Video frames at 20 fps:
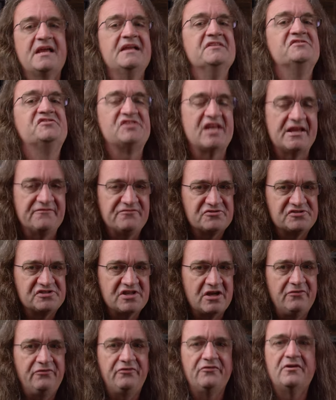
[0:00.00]
and save
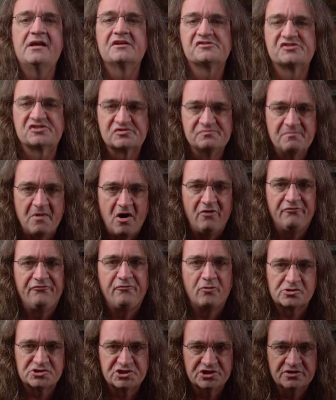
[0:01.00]
yourself a small
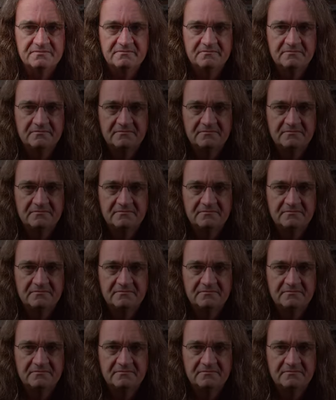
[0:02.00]
fortune.